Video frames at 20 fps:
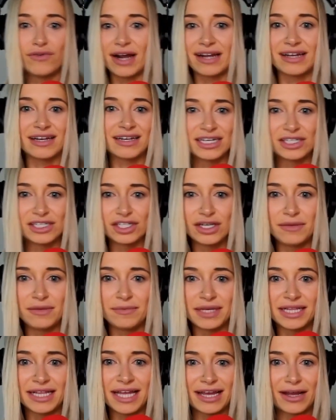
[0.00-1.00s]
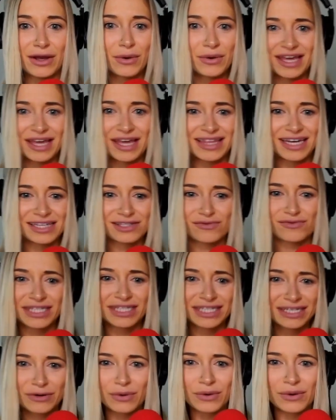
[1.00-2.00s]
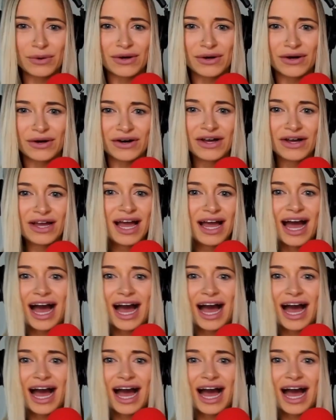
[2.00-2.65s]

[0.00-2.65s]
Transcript: recognition to be like, okay, that's really cool.